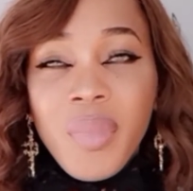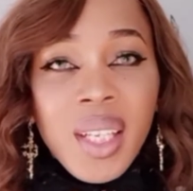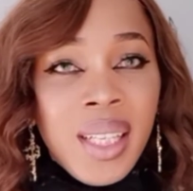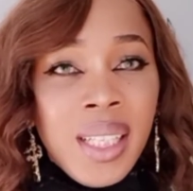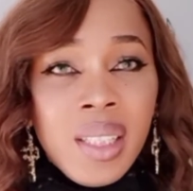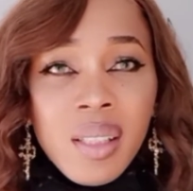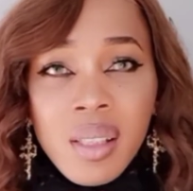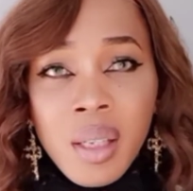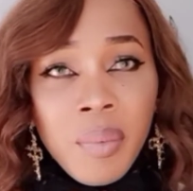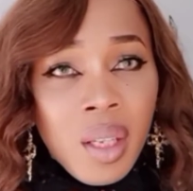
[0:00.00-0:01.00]
lead to
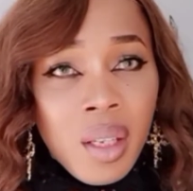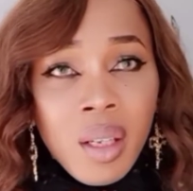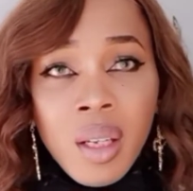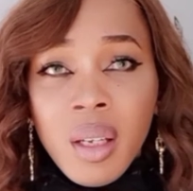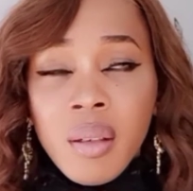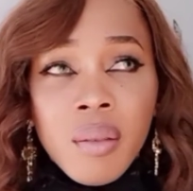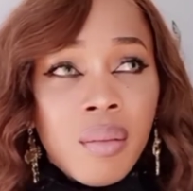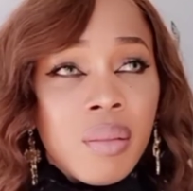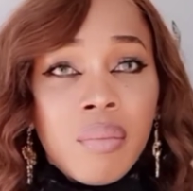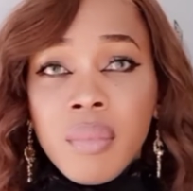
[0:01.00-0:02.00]
something
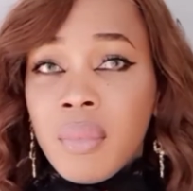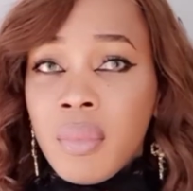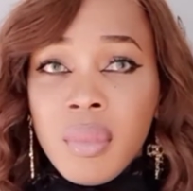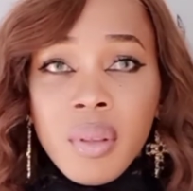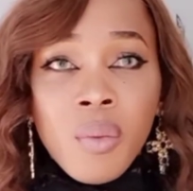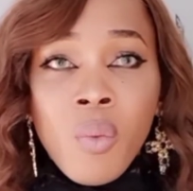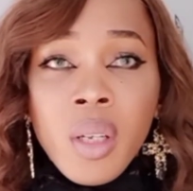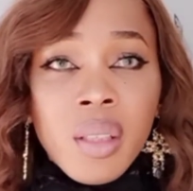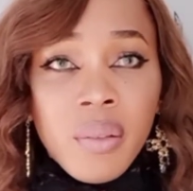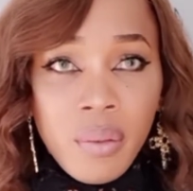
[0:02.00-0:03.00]

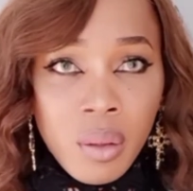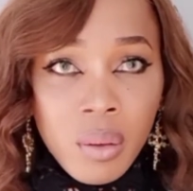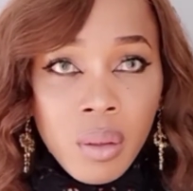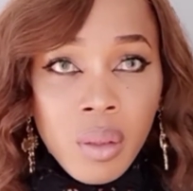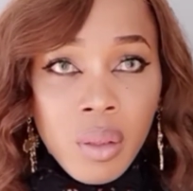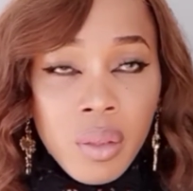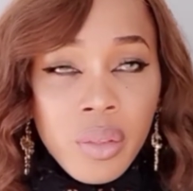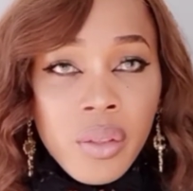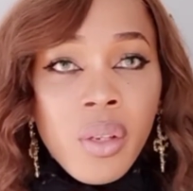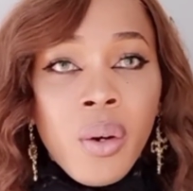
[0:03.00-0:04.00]
wonderful.
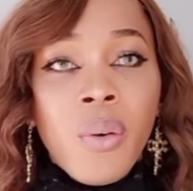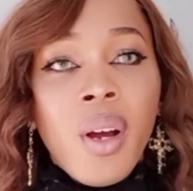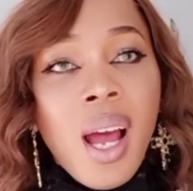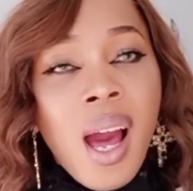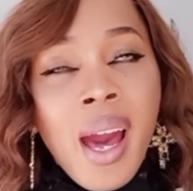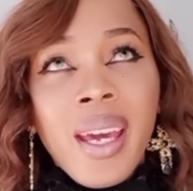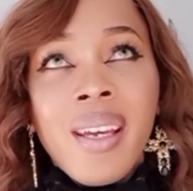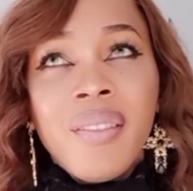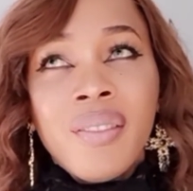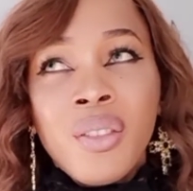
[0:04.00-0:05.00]
So
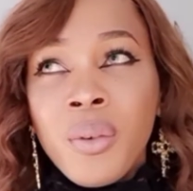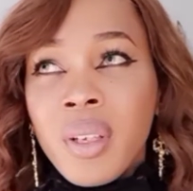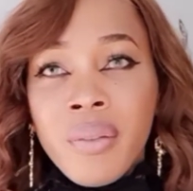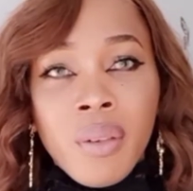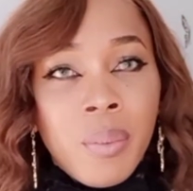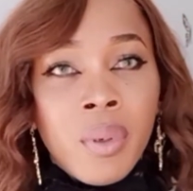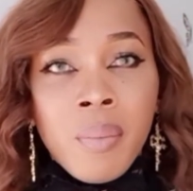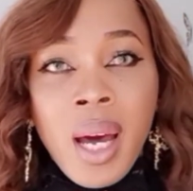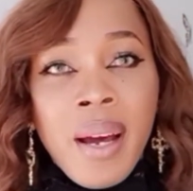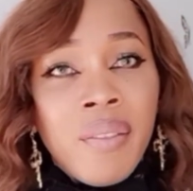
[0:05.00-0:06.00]
I don't give up
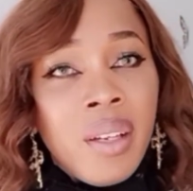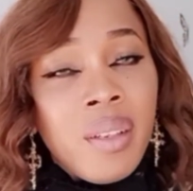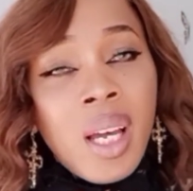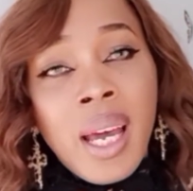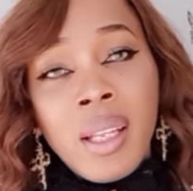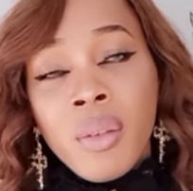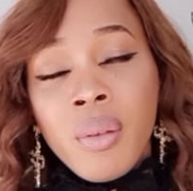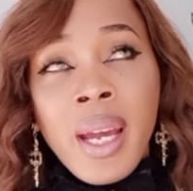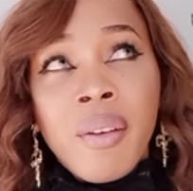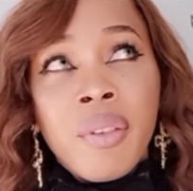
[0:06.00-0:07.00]
on,
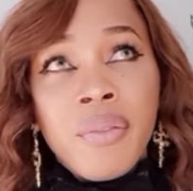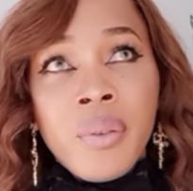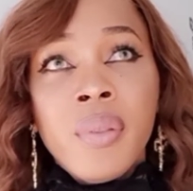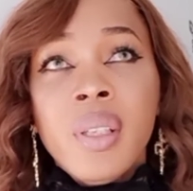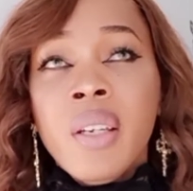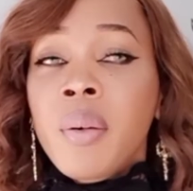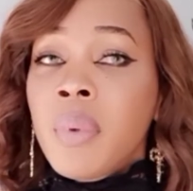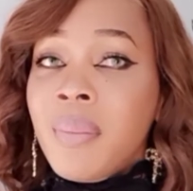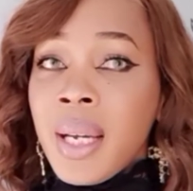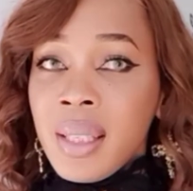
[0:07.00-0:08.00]
I refuse to give up
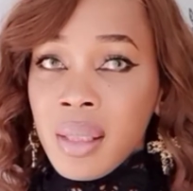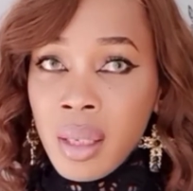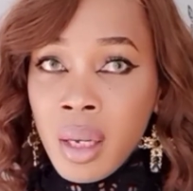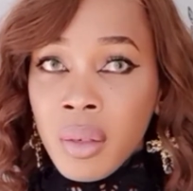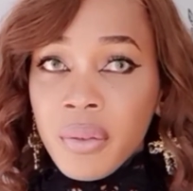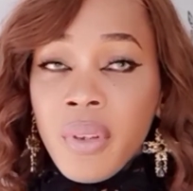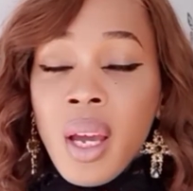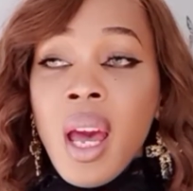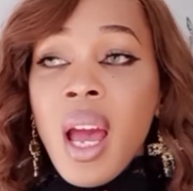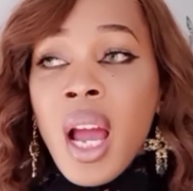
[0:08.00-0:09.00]
on myself.
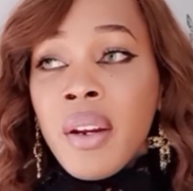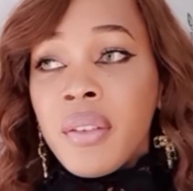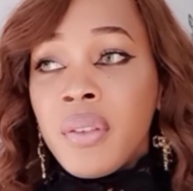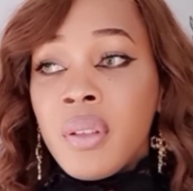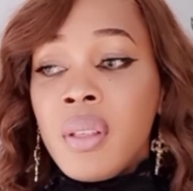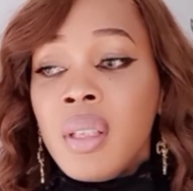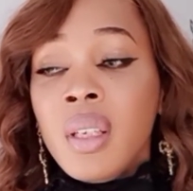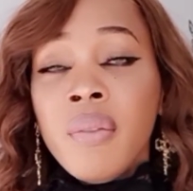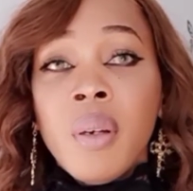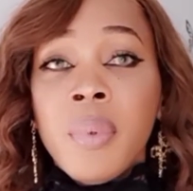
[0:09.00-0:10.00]
I refuse to
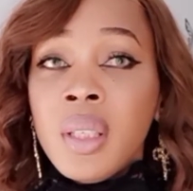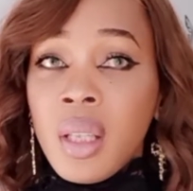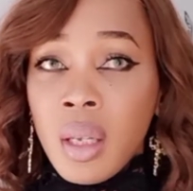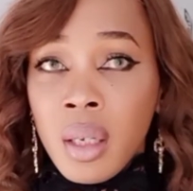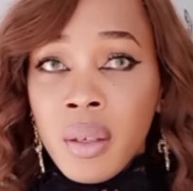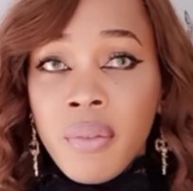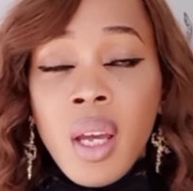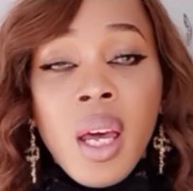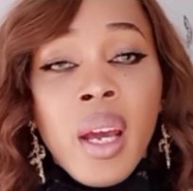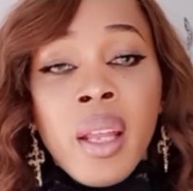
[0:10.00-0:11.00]
give up on love,
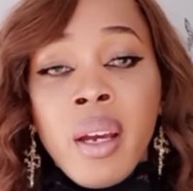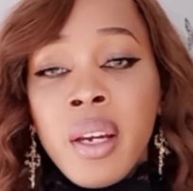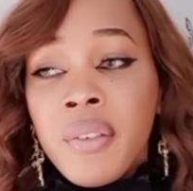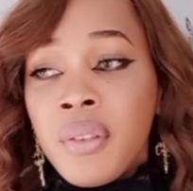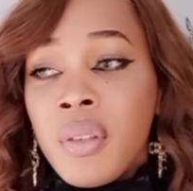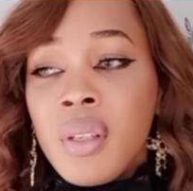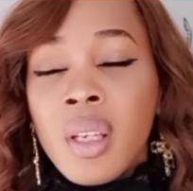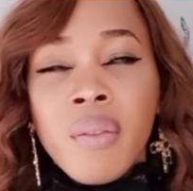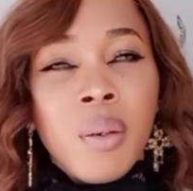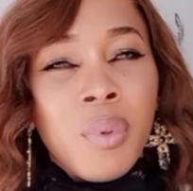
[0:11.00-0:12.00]
and I refuse to
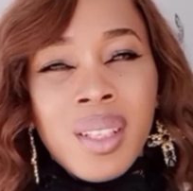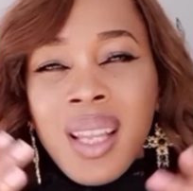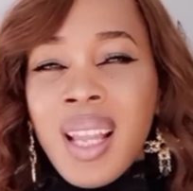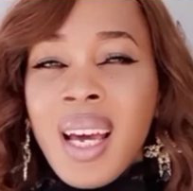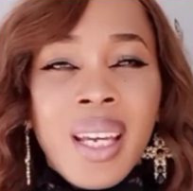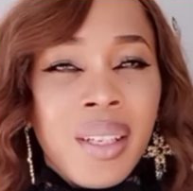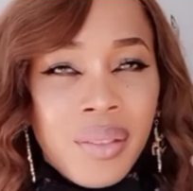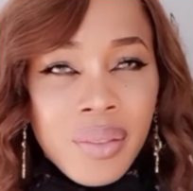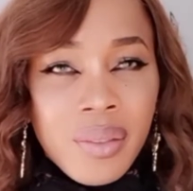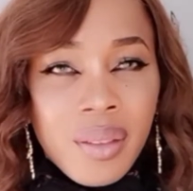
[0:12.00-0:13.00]
give up on
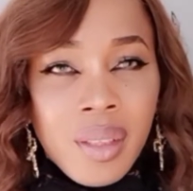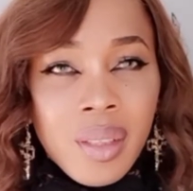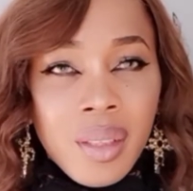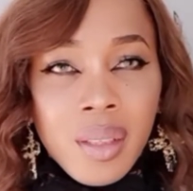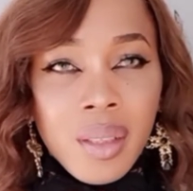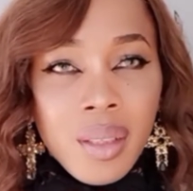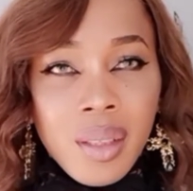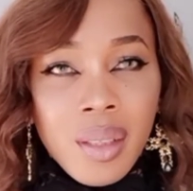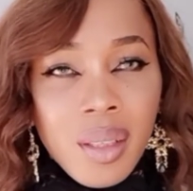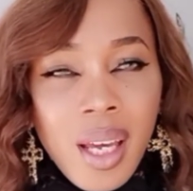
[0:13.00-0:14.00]
life.
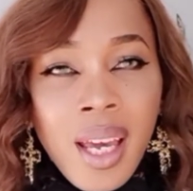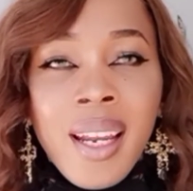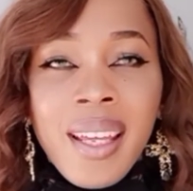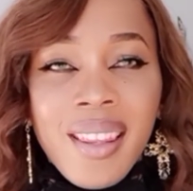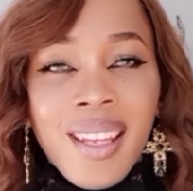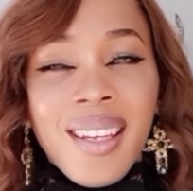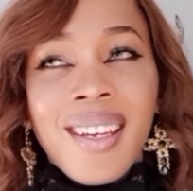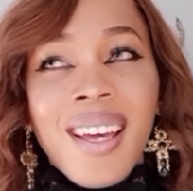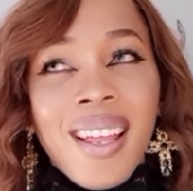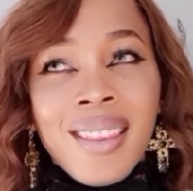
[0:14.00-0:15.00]
And I
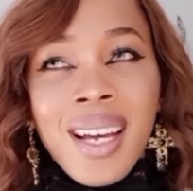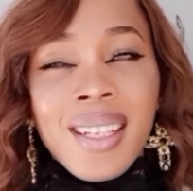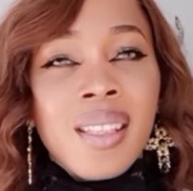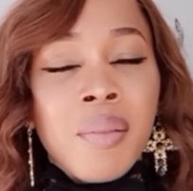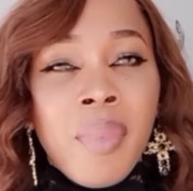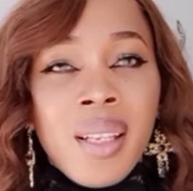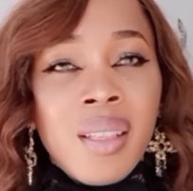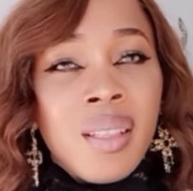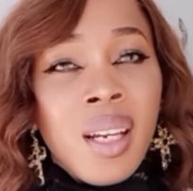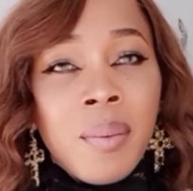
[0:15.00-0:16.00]
think that's the
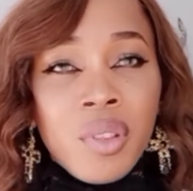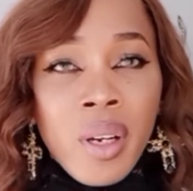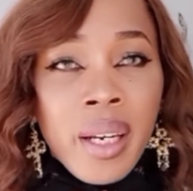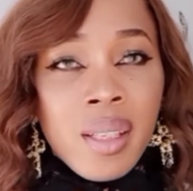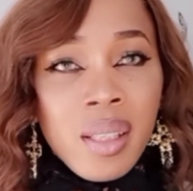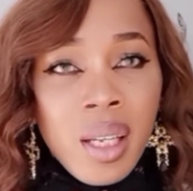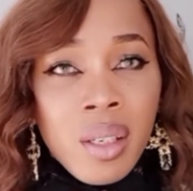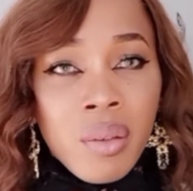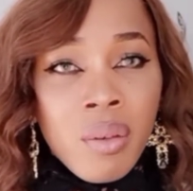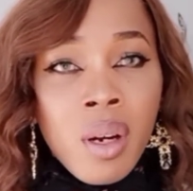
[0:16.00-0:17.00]
message that I'm trying to send
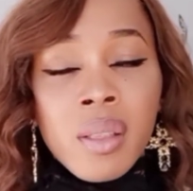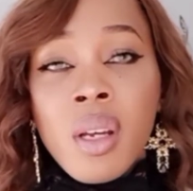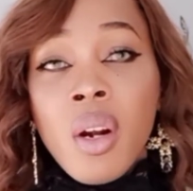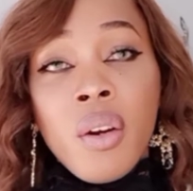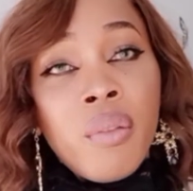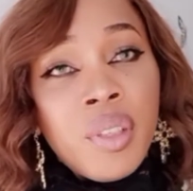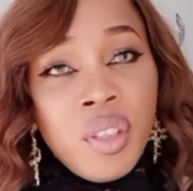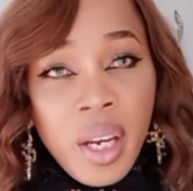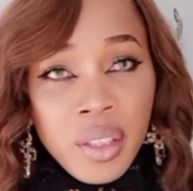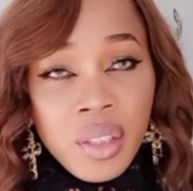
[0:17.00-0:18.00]
across.
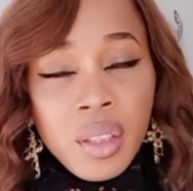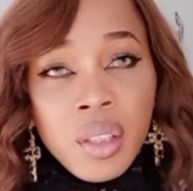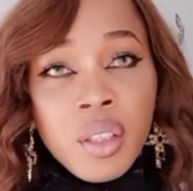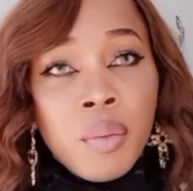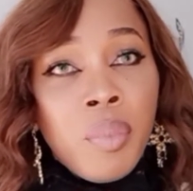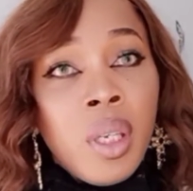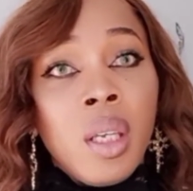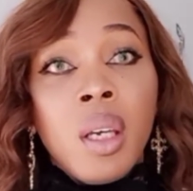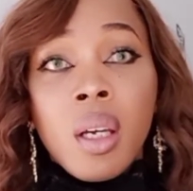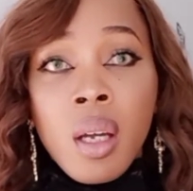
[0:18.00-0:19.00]
Rejection could
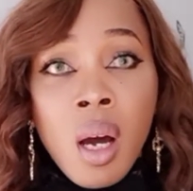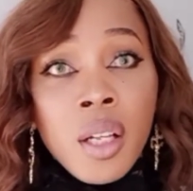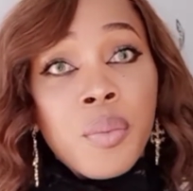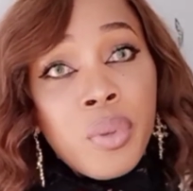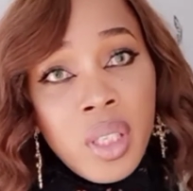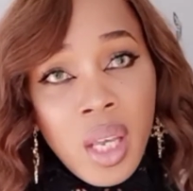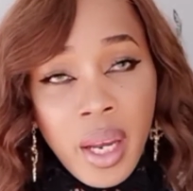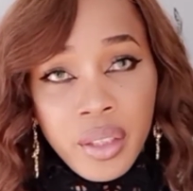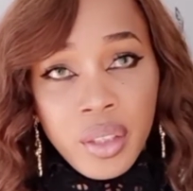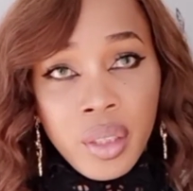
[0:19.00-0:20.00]
be God's
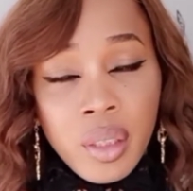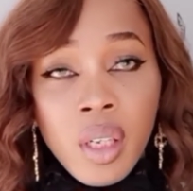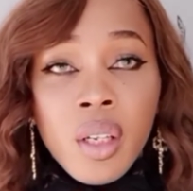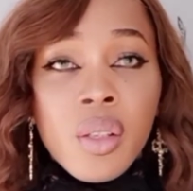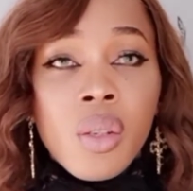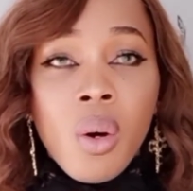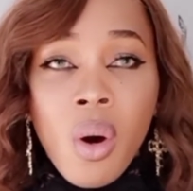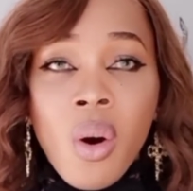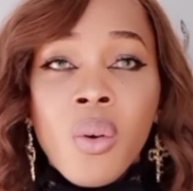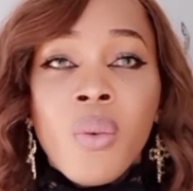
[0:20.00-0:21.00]
protection. So
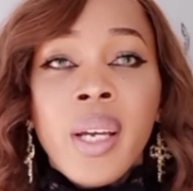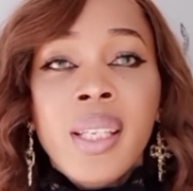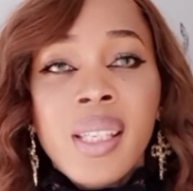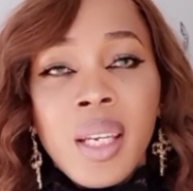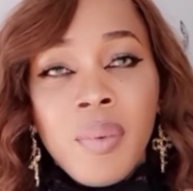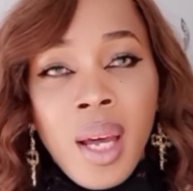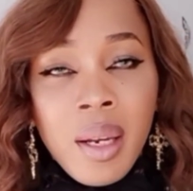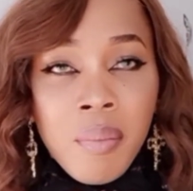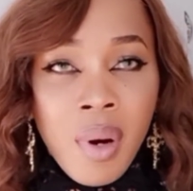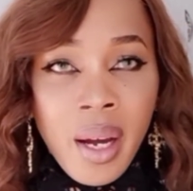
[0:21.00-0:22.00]
always keep that
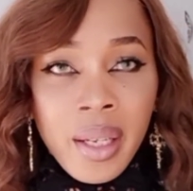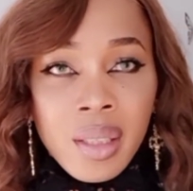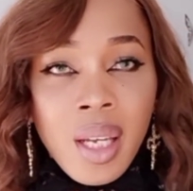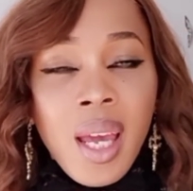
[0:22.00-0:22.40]
in mind,